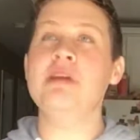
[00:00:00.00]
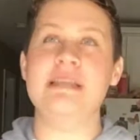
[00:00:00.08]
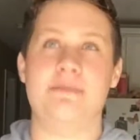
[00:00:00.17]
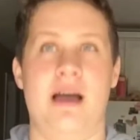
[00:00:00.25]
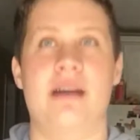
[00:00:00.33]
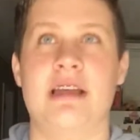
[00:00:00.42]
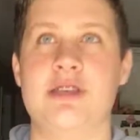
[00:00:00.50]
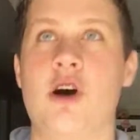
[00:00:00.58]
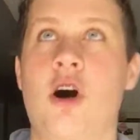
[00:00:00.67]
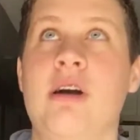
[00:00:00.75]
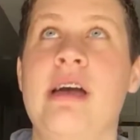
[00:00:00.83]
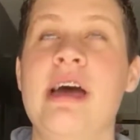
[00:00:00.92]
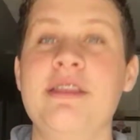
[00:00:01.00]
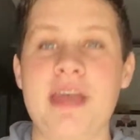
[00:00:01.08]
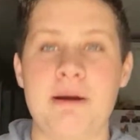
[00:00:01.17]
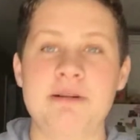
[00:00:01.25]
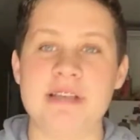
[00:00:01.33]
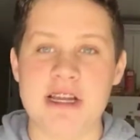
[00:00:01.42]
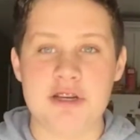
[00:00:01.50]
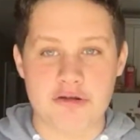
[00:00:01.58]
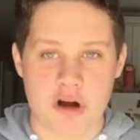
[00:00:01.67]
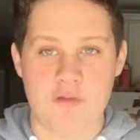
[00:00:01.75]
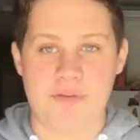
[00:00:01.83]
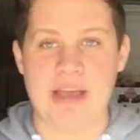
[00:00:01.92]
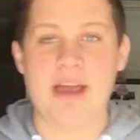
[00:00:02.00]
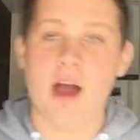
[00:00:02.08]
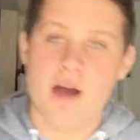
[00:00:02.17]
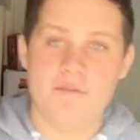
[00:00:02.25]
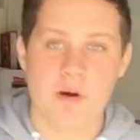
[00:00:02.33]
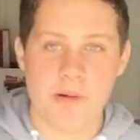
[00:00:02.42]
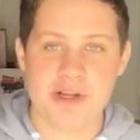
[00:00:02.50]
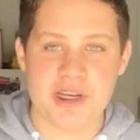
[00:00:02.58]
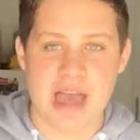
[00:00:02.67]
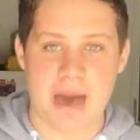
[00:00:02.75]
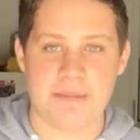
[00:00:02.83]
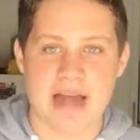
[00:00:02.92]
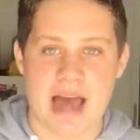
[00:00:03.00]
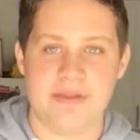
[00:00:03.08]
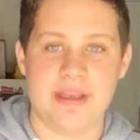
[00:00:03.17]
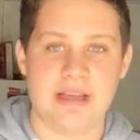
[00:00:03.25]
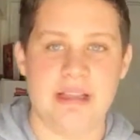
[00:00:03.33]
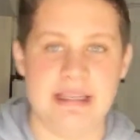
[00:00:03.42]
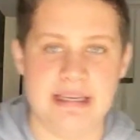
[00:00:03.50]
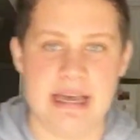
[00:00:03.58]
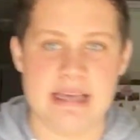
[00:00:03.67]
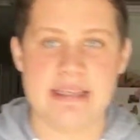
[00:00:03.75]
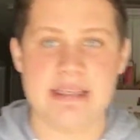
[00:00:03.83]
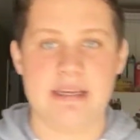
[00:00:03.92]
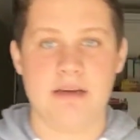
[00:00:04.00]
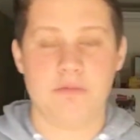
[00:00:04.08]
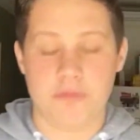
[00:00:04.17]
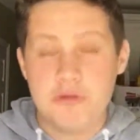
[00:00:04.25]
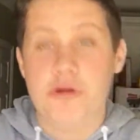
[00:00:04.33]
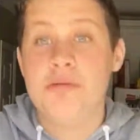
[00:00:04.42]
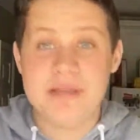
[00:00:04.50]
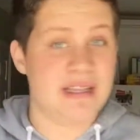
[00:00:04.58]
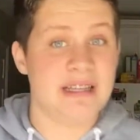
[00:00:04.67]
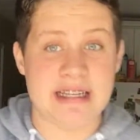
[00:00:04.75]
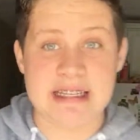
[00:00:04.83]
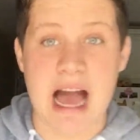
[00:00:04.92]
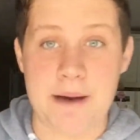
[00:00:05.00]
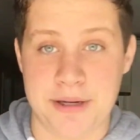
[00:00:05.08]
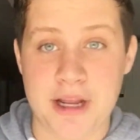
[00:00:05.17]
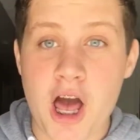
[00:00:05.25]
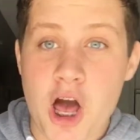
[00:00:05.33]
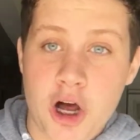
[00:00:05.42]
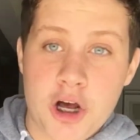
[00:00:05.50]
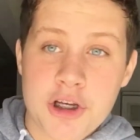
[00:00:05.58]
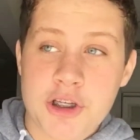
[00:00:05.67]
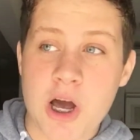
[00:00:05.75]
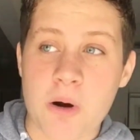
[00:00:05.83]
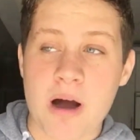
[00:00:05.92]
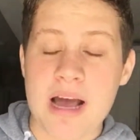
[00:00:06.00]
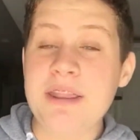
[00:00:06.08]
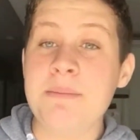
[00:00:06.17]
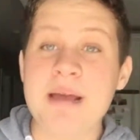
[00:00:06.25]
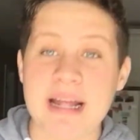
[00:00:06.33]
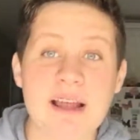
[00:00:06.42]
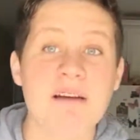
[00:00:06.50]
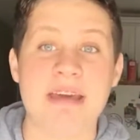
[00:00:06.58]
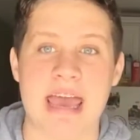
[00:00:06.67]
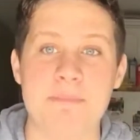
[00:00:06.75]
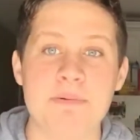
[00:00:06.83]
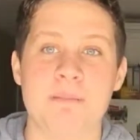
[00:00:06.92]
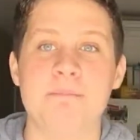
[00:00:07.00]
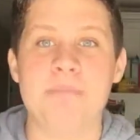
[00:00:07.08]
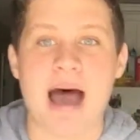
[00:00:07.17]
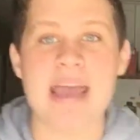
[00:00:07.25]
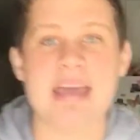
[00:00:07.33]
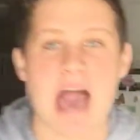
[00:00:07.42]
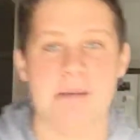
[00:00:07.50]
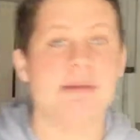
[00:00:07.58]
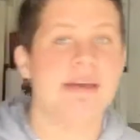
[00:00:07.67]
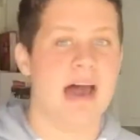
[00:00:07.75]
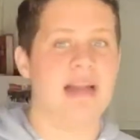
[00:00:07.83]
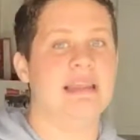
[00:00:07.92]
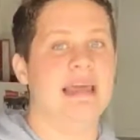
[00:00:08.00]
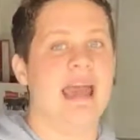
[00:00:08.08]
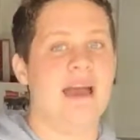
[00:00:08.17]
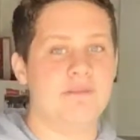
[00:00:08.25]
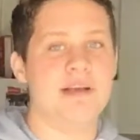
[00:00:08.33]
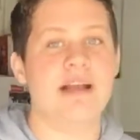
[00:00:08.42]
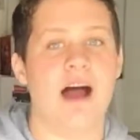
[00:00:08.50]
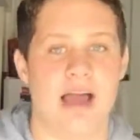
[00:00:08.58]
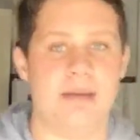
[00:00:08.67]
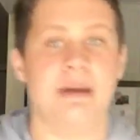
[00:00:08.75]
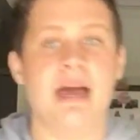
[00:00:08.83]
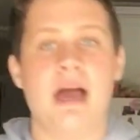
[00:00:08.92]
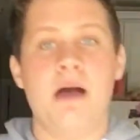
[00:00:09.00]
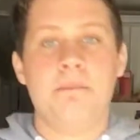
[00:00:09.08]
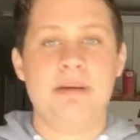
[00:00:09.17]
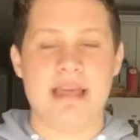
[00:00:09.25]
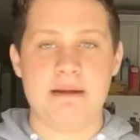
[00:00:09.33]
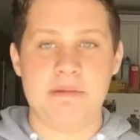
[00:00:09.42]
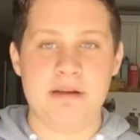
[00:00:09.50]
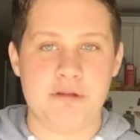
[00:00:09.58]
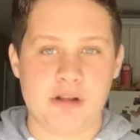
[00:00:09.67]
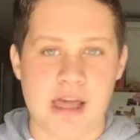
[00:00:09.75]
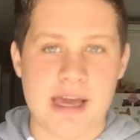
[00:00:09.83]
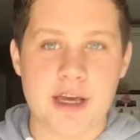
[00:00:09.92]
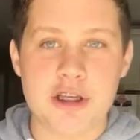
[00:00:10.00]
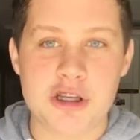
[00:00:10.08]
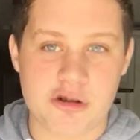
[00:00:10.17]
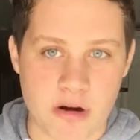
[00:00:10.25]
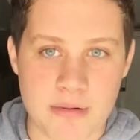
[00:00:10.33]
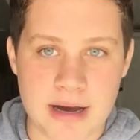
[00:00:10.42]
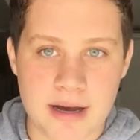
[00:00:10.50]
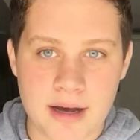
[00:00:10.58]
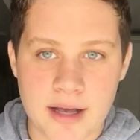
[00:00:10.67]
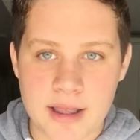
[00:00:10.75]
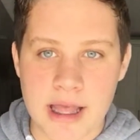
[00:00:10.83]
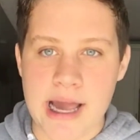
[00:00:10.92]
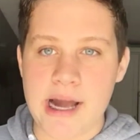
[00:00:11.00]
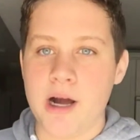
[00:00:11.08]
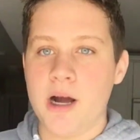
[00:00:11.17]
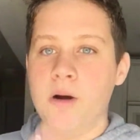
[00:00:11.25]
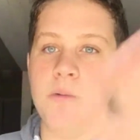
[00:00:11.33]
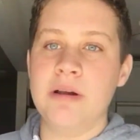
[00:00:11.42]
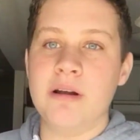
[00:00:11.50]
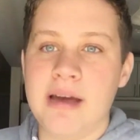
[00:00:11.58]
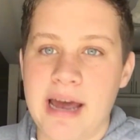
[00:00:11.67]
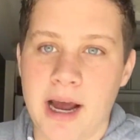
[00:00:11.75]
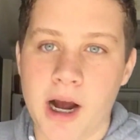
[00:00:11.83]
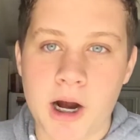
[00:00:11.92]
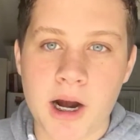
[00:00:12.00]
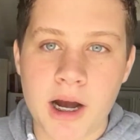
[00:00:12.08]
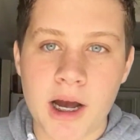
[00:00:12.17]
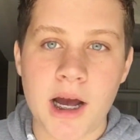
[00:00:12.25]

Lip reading: reason behind that song, there was a trophy for which cabin had the cleanest, who was the cleanest cabin. So in the beginning of camp, my cabin got it like every time. But then we were like, screw it. Like, we don't care